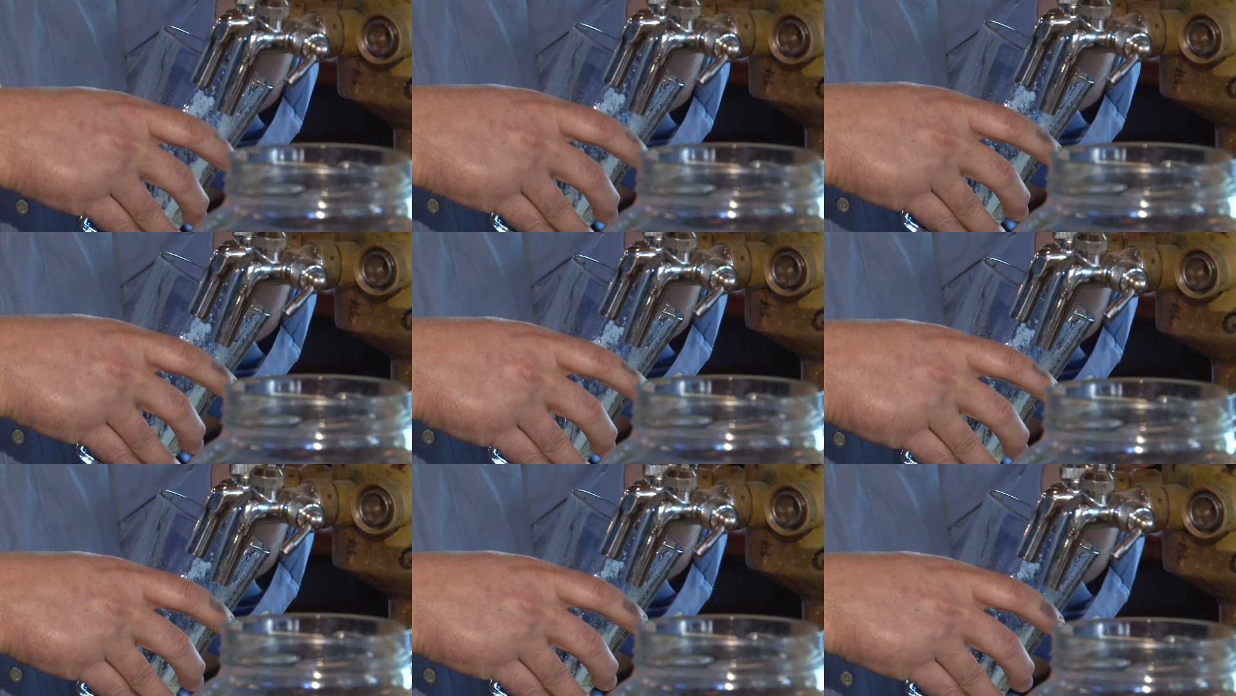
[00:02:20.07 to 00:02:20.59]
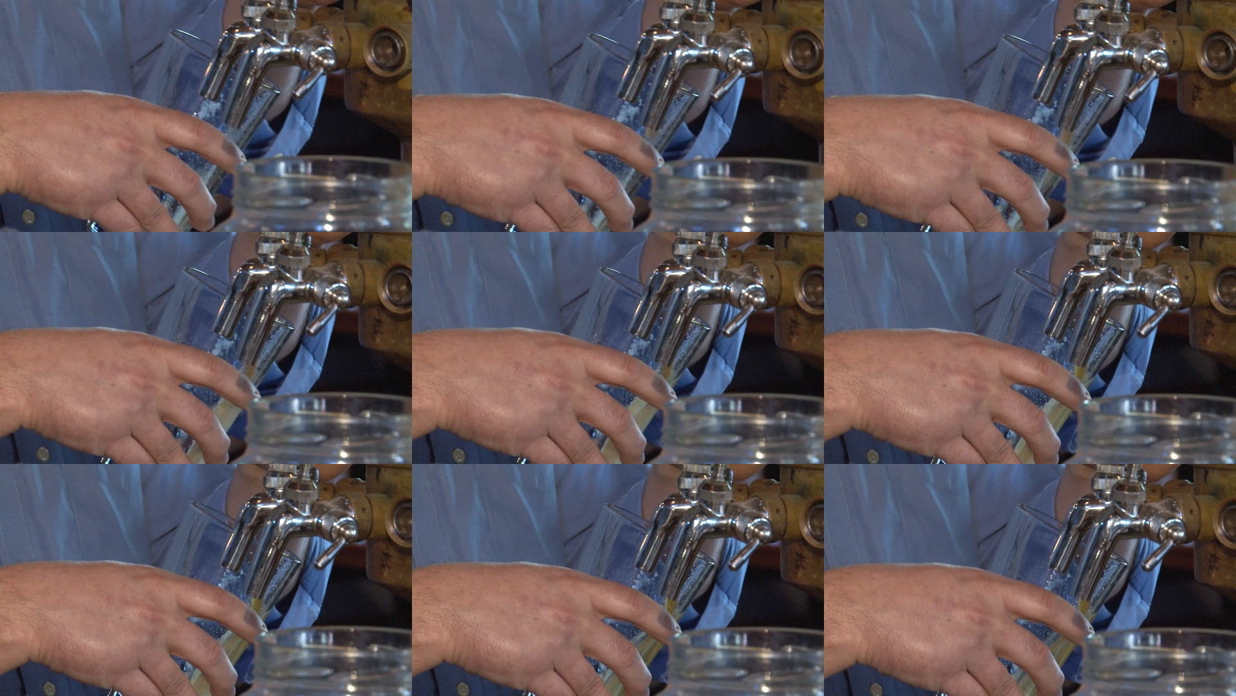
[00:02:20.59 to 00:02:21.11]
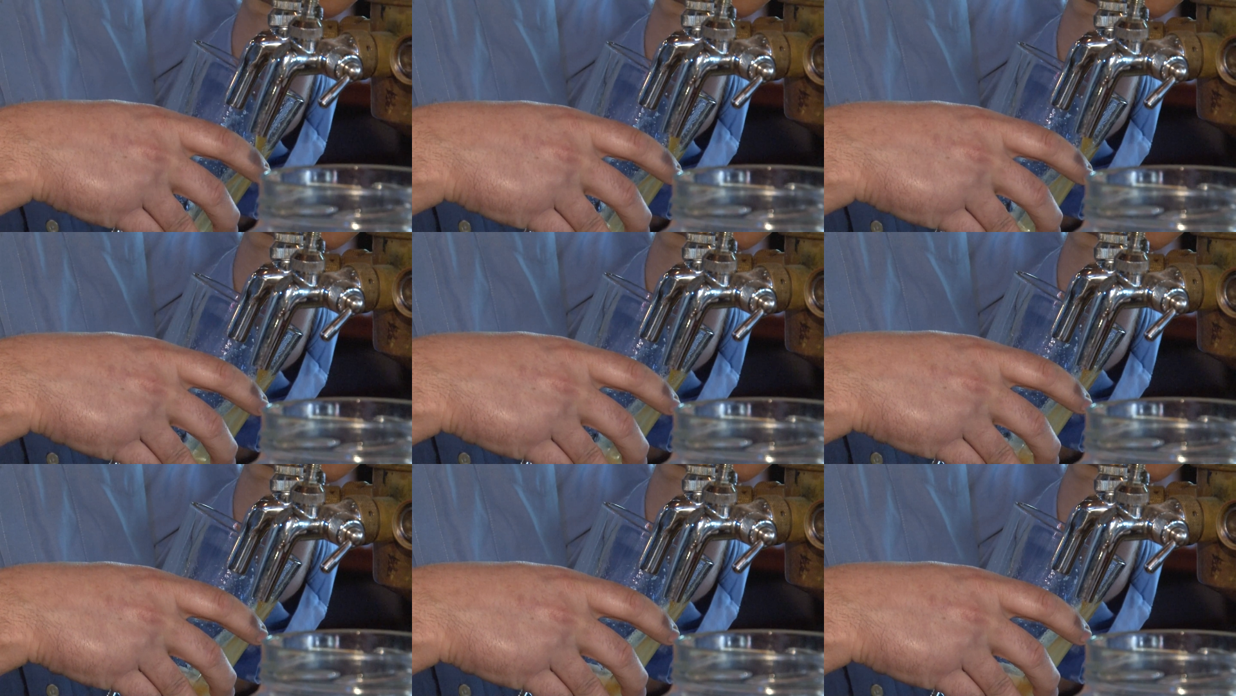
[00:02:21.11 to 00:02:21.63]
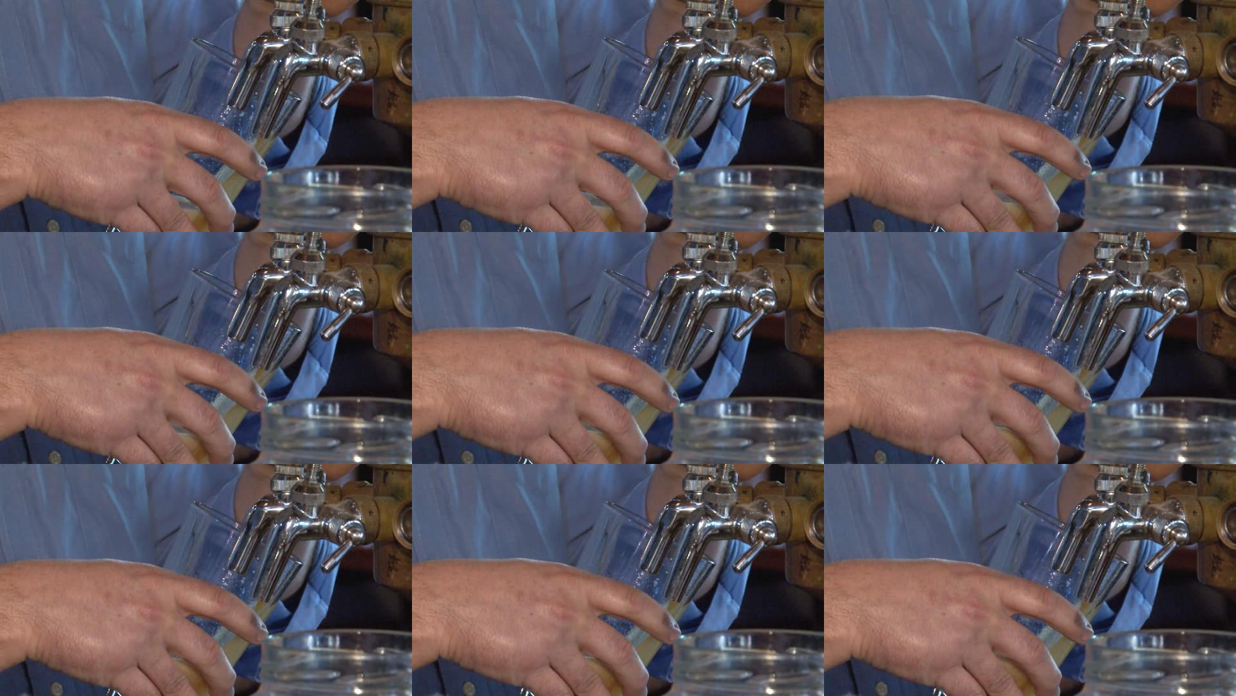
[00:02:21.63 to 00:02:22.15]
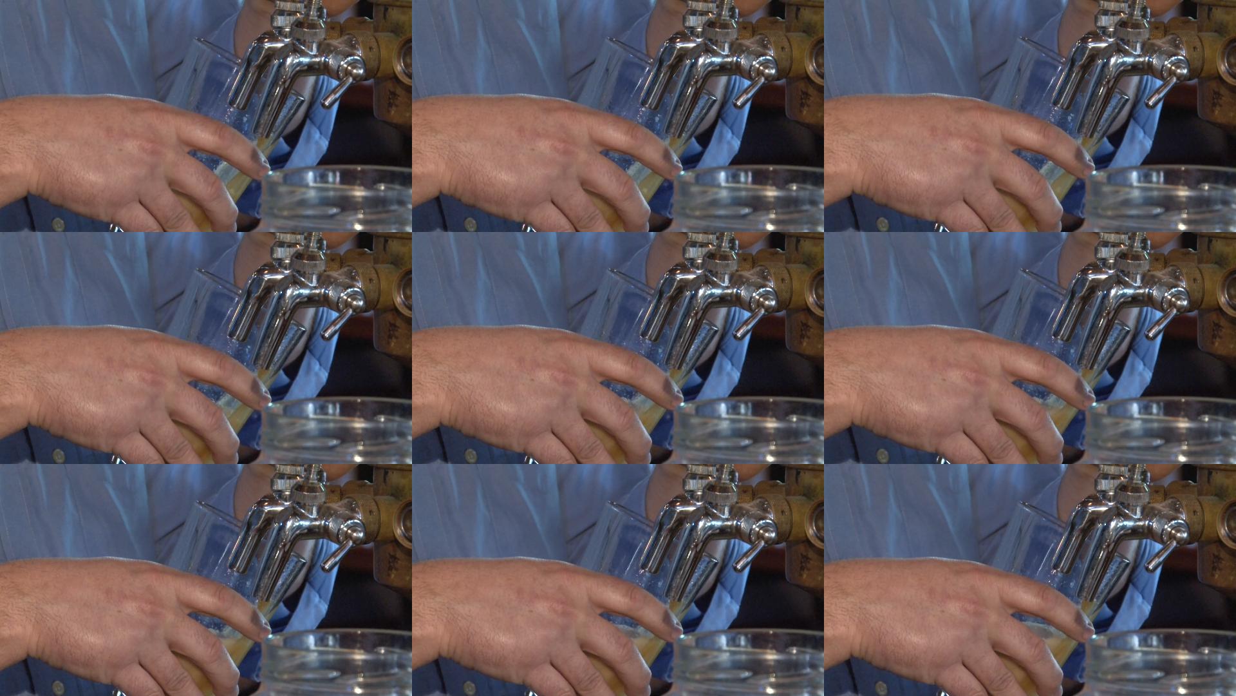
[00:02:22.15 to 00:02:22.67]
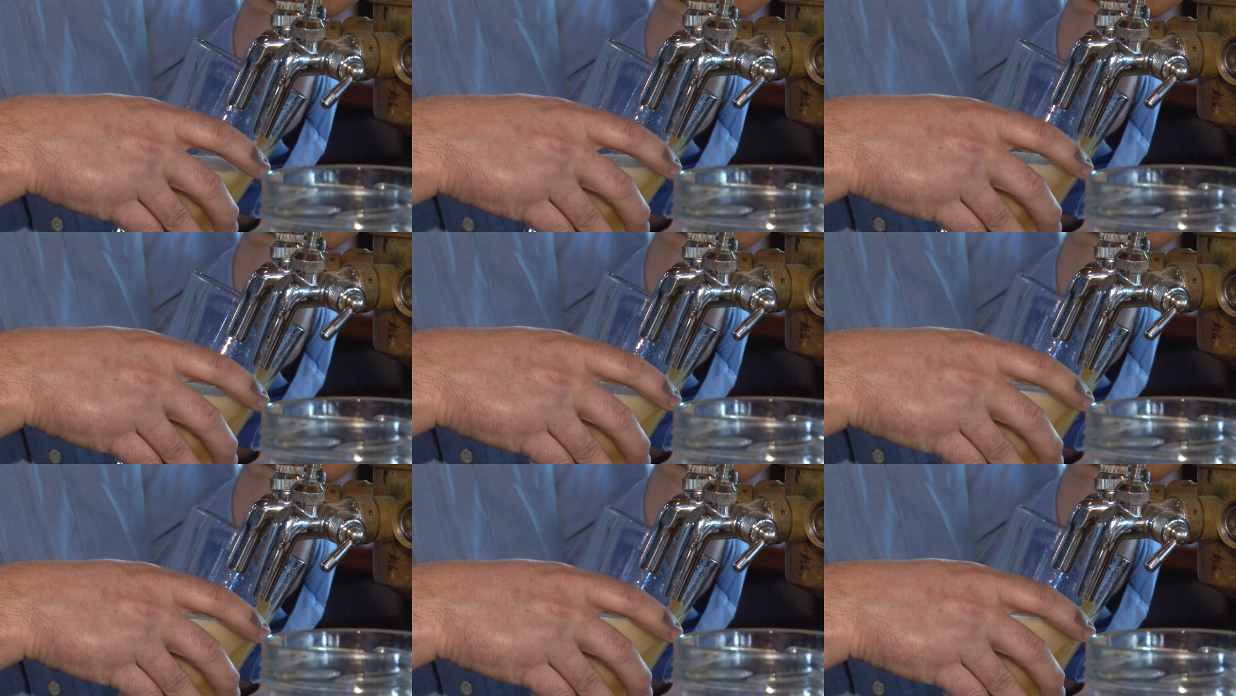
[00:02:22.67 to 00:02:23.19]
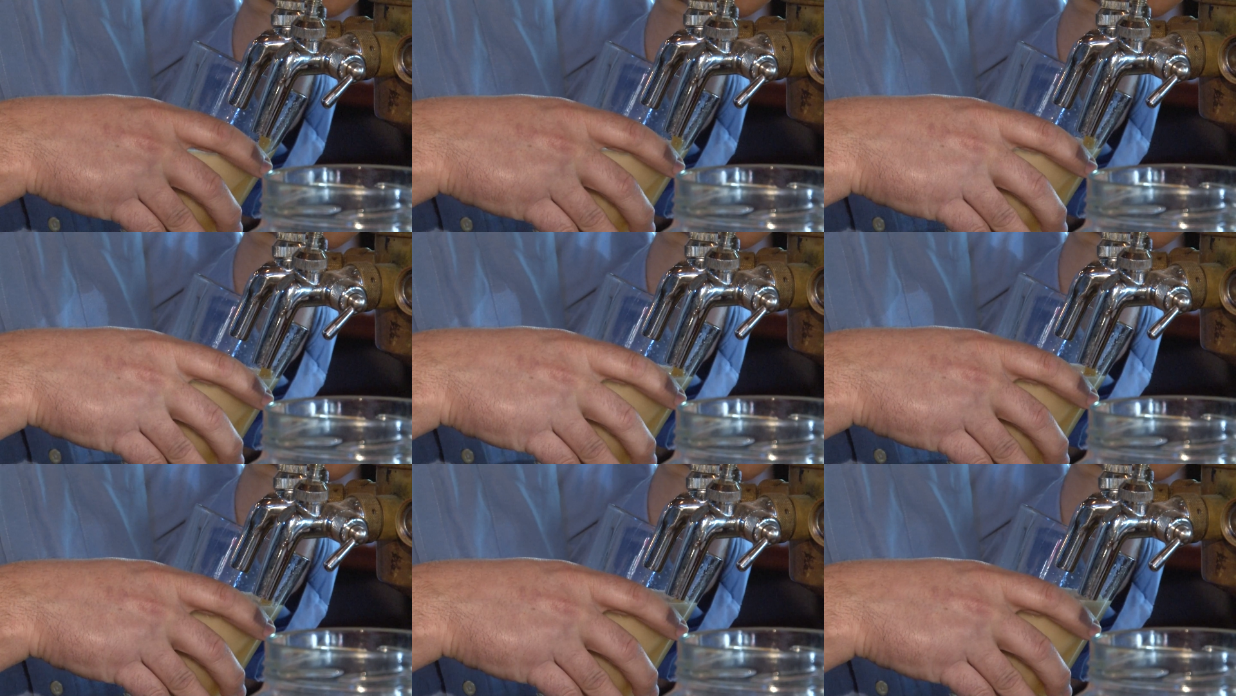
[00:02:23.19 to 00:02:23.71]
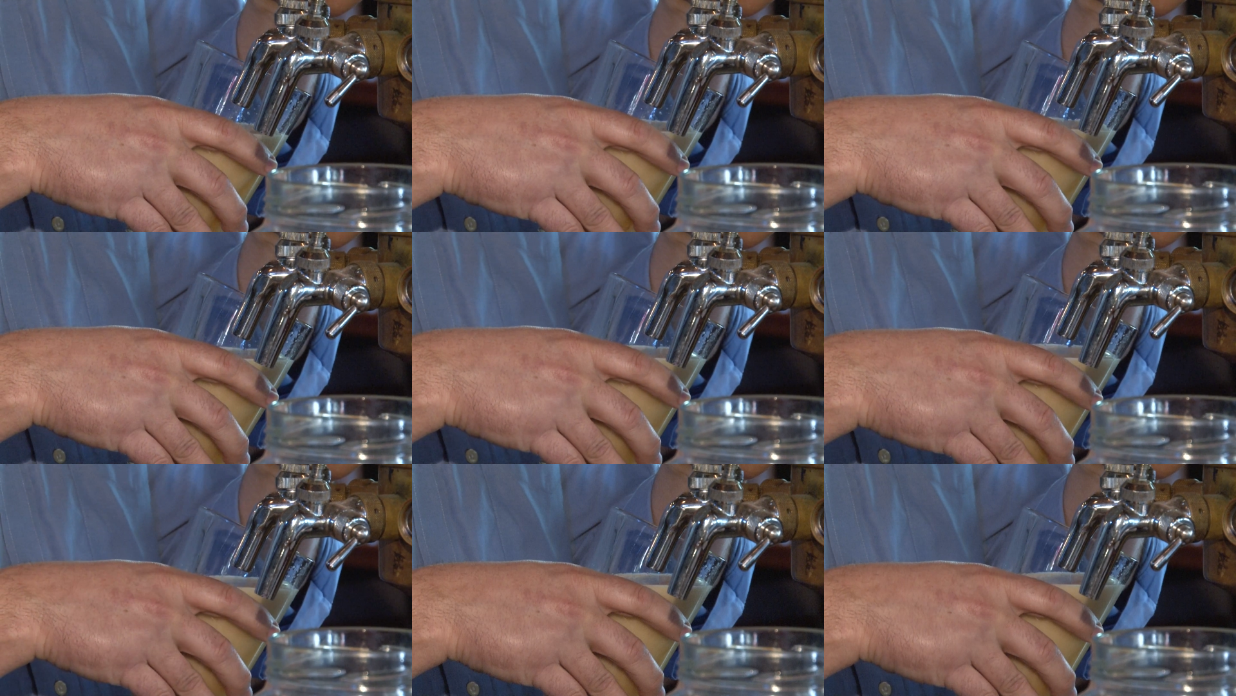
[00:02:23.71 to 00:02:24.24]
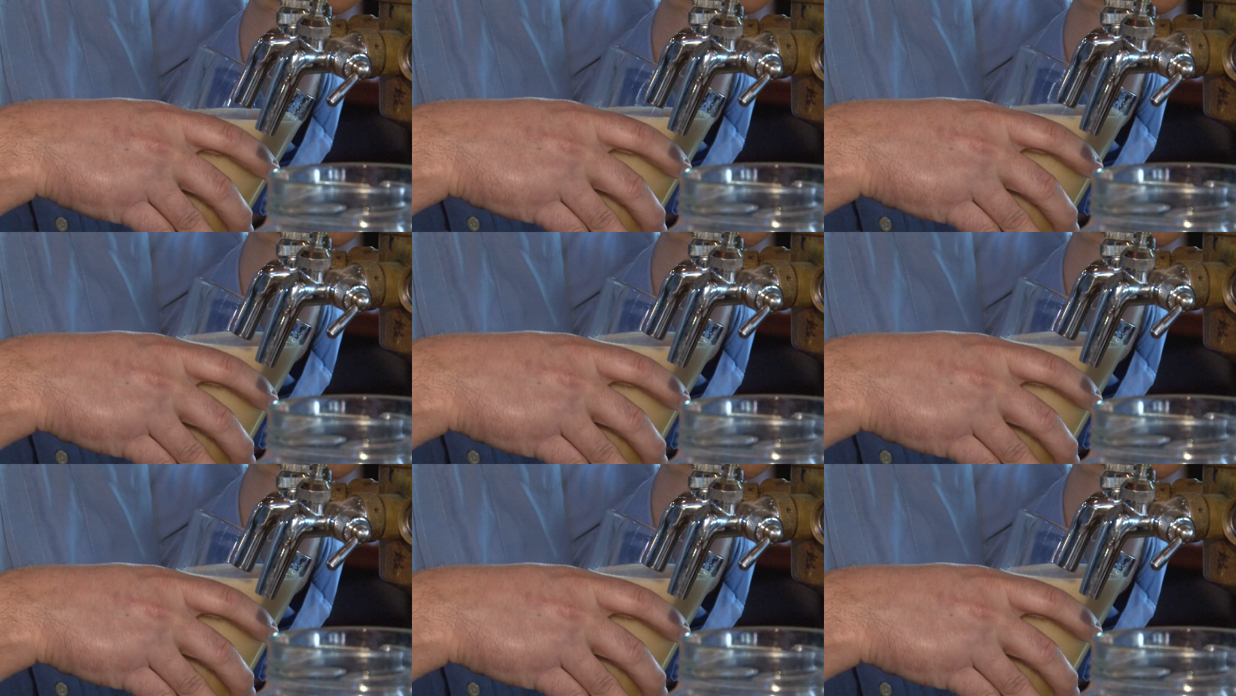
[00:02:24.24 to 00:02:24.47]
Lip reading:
No face is visible, so there are no lips to read.